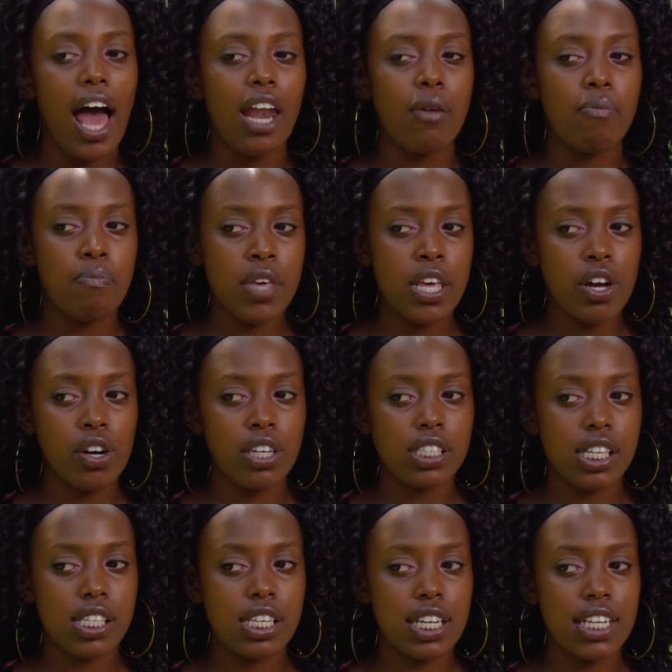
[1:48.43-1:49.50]
and me
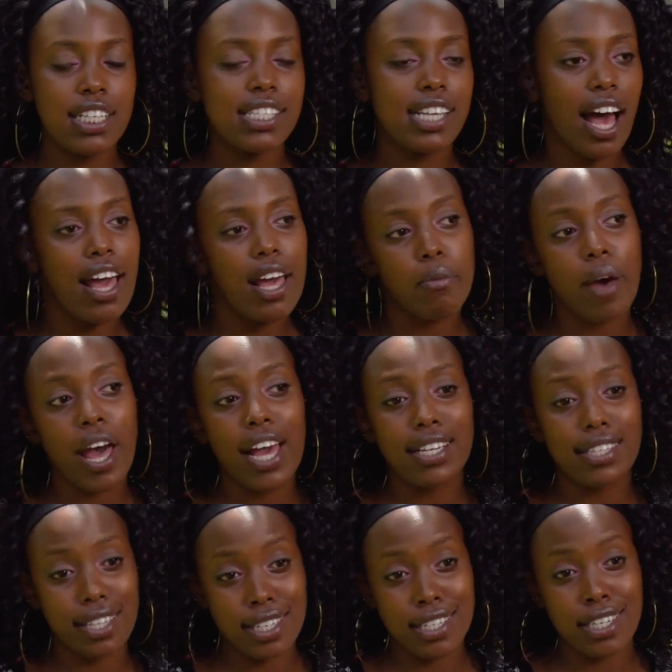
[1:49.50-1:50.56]
consistently tying my
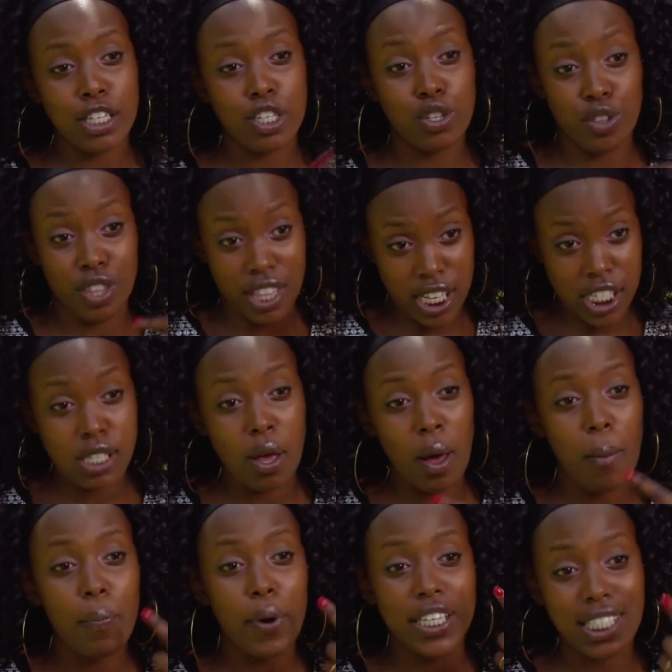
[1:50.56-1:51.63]
identity to these
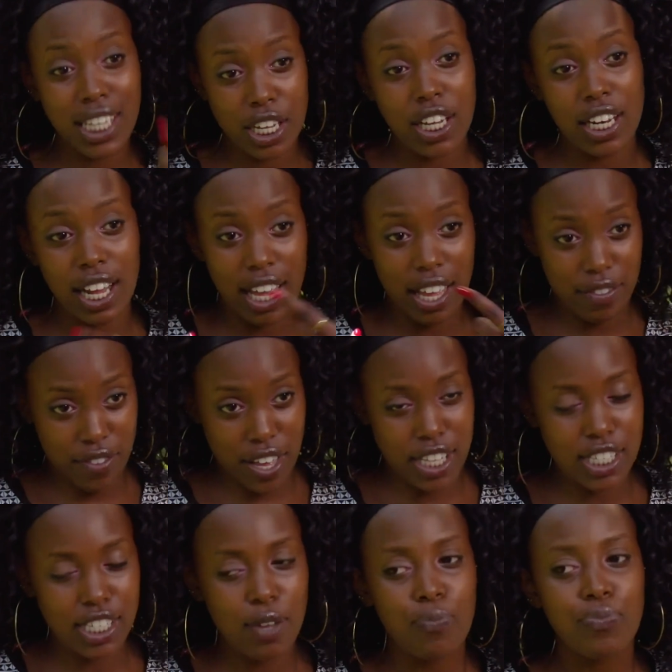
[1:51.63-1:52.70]
particular
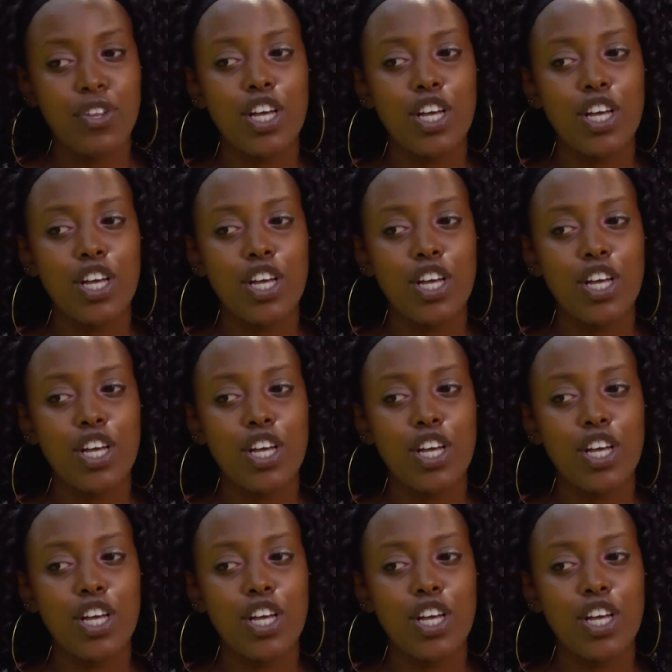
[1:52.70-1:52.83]
events.